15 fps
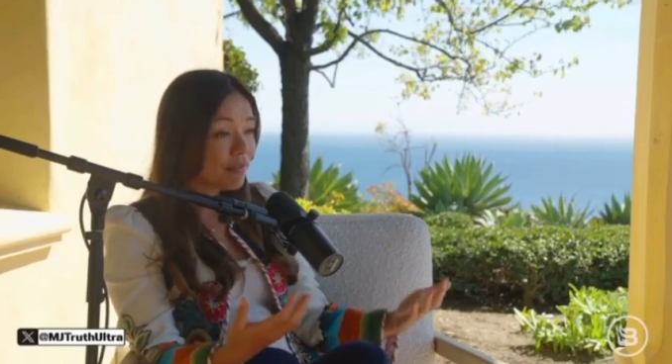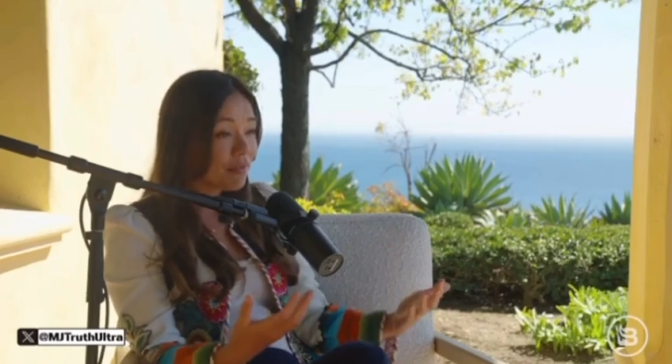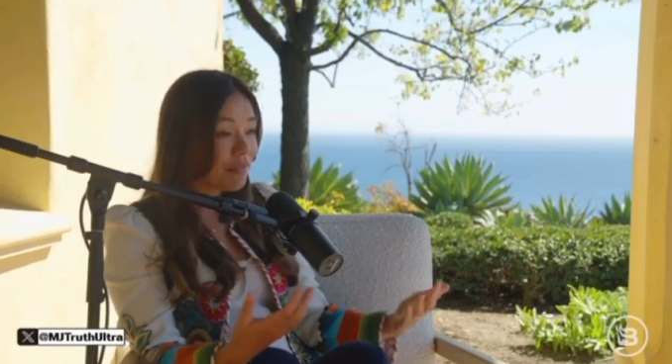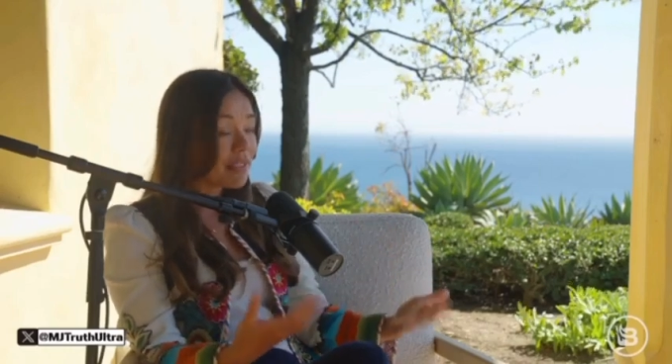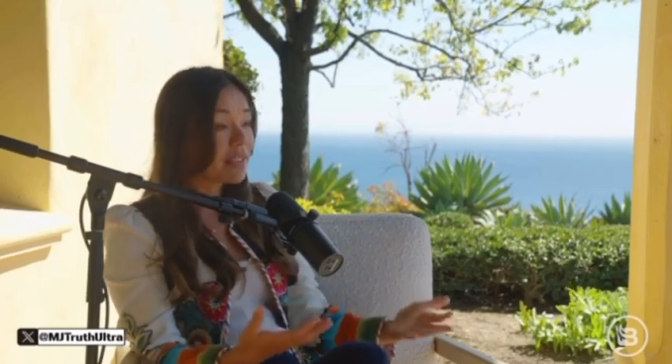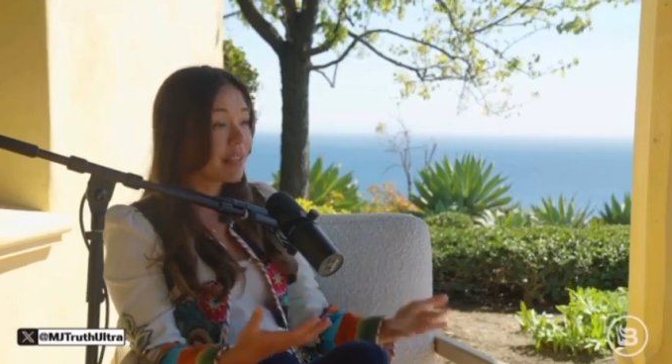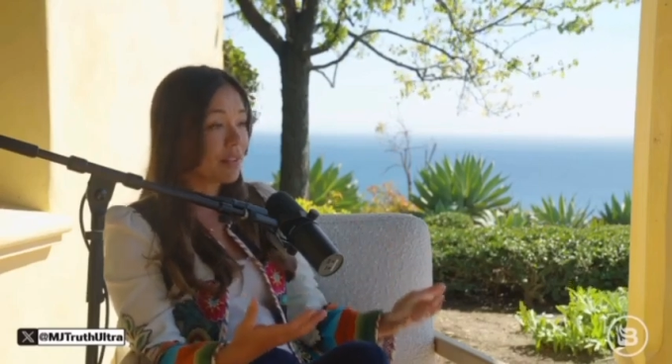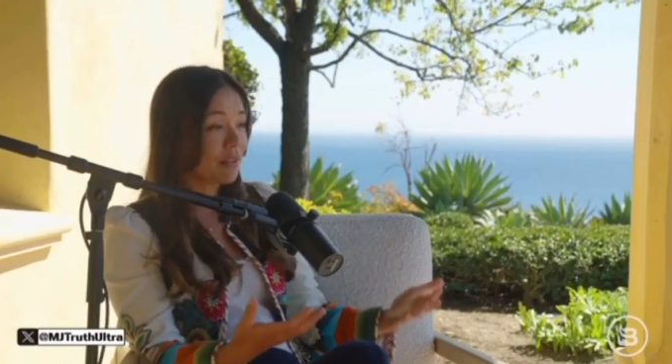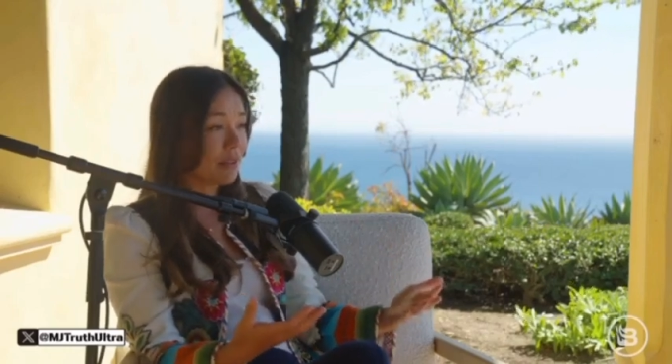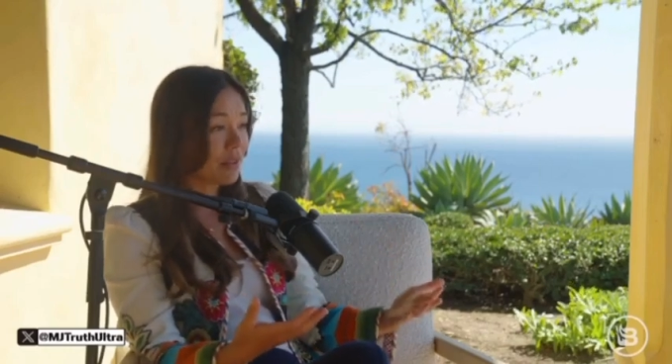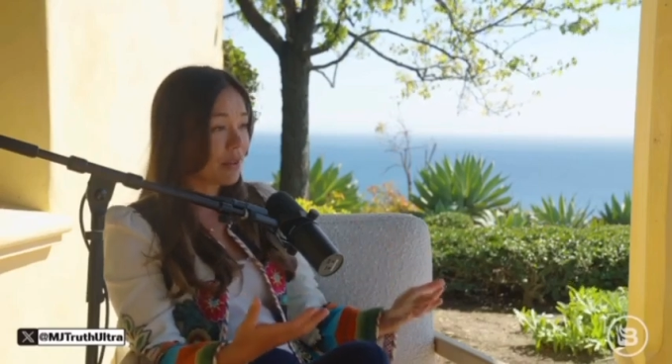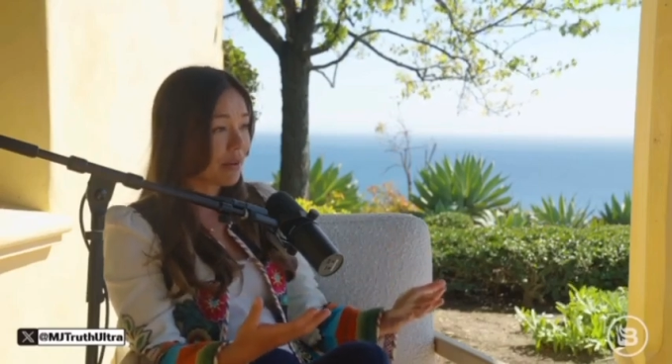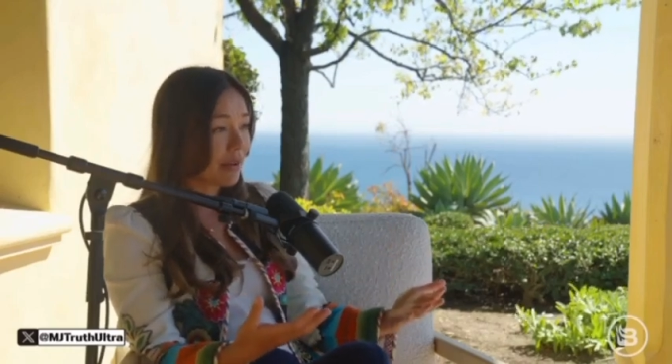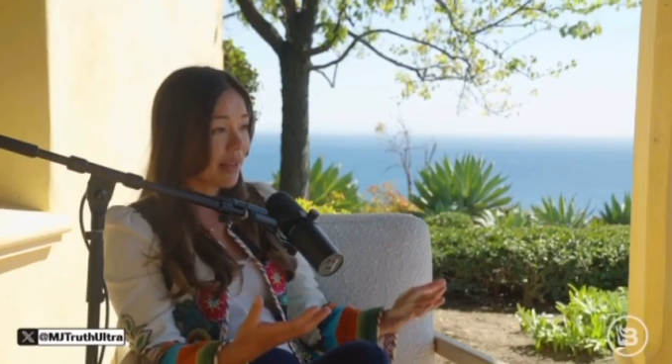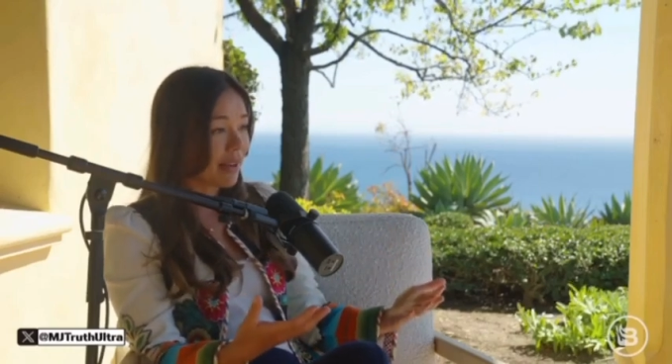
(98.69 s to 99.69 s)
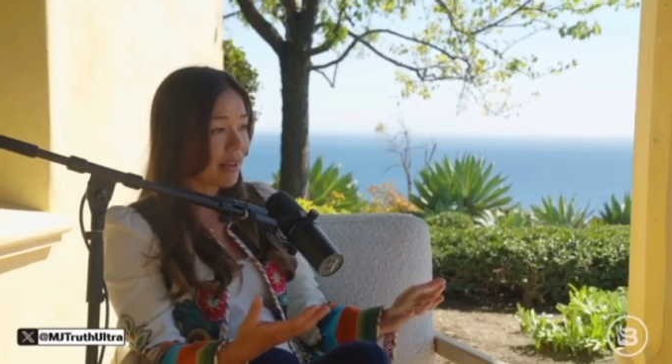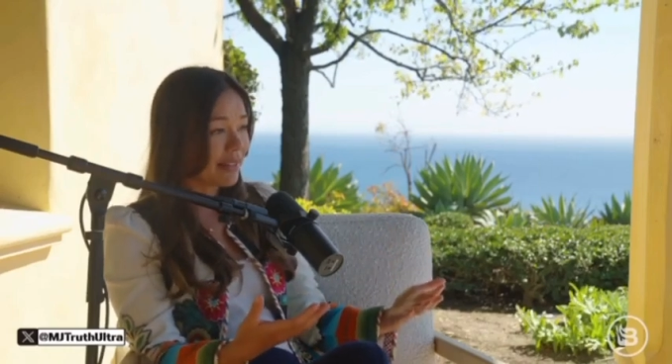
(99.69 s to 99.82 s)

physical going on